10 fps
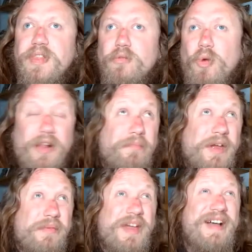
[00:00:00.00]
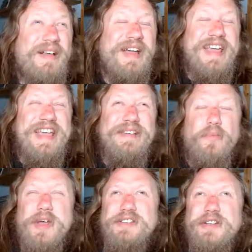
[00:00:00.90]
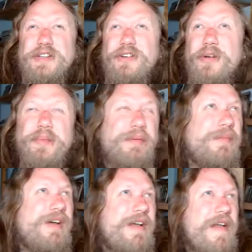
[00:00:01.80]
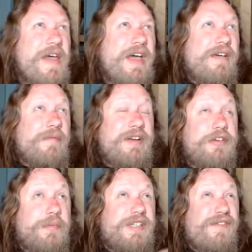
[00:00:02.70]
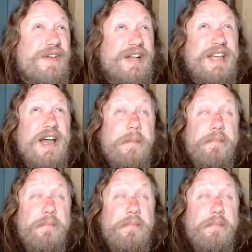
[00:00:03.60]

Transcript: well, Western Europe, and very specifically